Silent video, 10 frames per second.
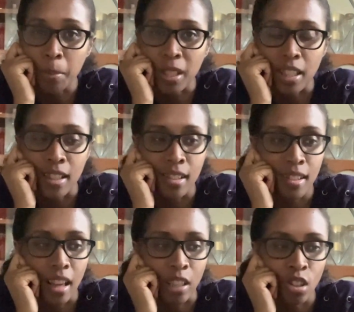because
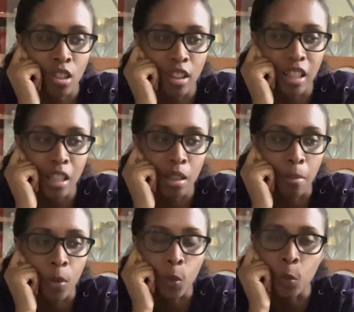I started thinking
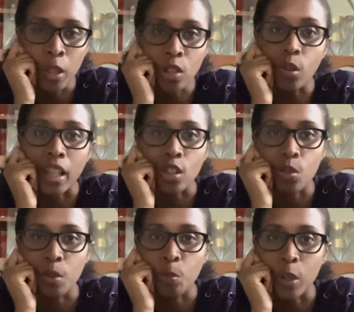about, well, what do I do
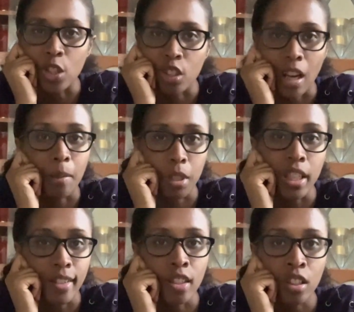in wintertime?
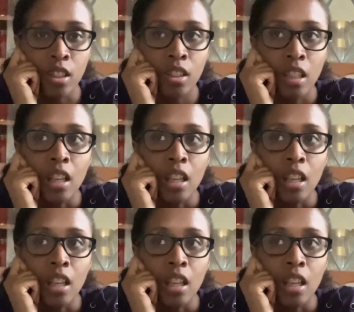Because there's